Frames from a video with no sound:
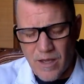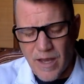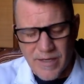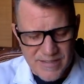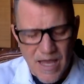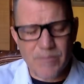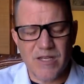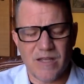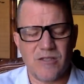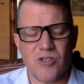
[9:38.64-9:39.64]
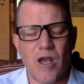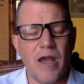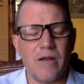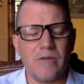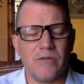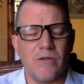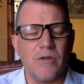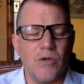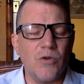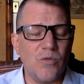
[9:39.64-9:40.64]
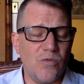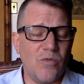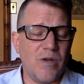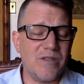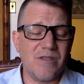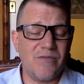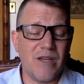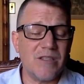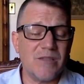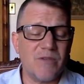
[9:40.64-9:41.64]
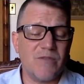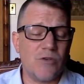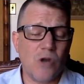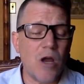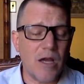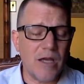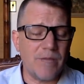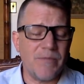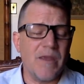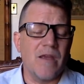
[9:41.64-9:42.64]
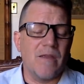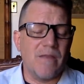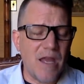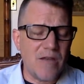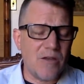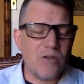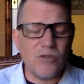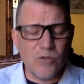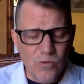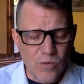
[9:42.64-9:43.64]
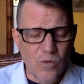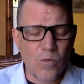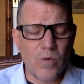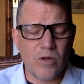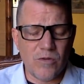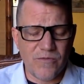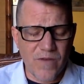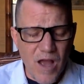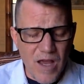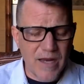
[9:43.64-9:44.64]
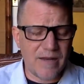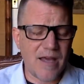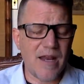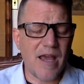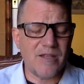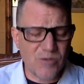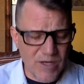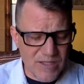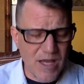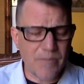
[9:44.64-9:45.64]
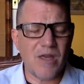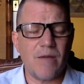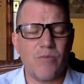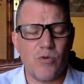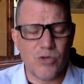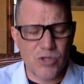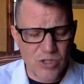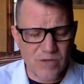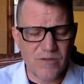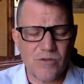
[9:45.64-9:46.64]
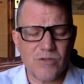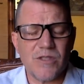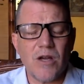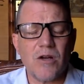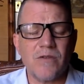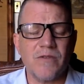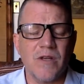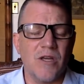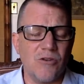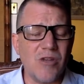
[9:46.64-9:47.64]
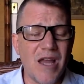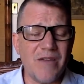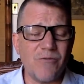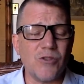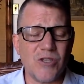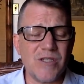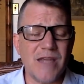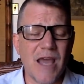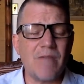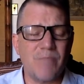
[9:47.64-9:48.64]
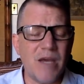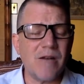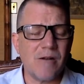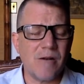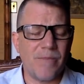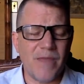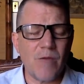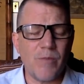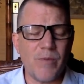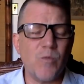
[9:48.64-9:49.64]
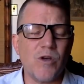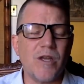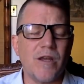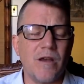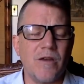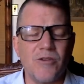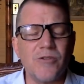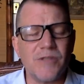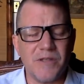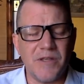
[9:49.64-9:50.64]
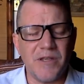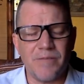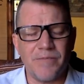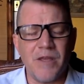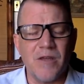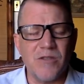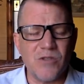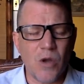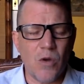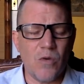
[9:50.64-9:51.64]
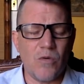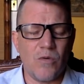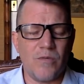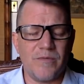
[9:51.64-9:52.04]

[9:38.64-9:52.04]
accepting the child who was a victim of a crime, then you will find that as you accept that portion of yourself, your life will just get better. They'll be working on your team. So